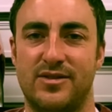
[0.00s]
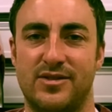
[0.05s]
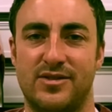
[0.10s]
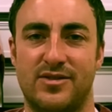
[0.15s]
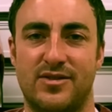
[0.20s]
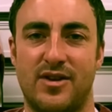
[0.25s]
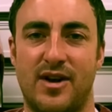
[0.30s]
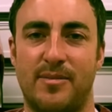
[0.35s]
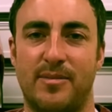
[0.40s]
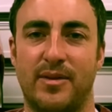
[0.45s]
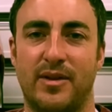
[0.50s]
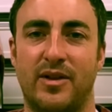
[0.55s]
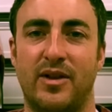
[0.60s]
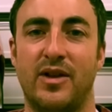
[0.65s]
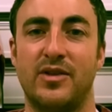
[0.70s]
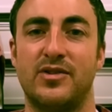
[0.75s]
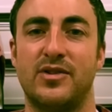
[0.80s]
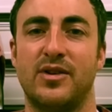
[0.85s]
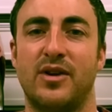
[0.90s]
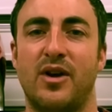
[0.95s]
just drop the
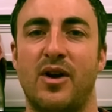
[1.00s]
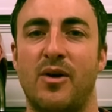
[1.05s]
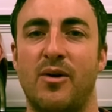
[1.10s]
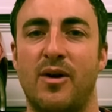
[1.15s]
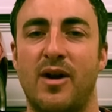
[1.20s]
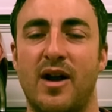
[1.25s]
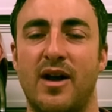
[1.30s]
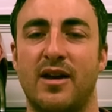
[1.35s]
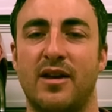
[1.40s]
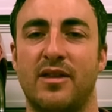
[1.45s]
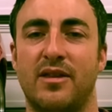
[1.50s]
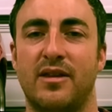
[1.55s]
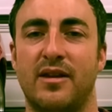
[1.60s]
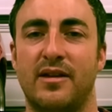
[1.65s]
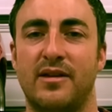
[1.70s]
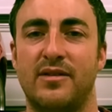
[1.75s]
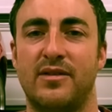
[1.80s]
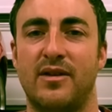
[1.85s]
clutch and go kind of thing.